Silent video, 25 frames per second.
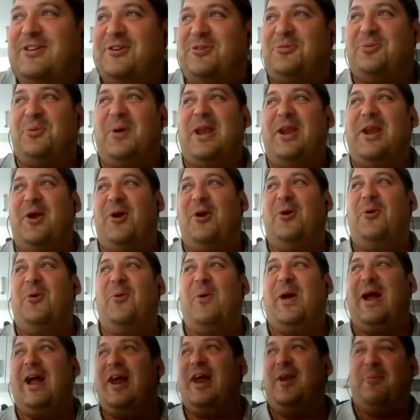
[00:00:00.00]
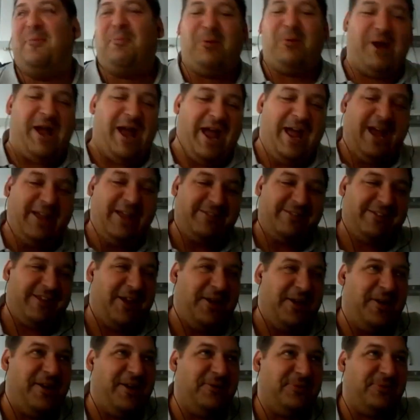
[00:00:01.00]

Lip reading: just went on a wing and a prayer. So it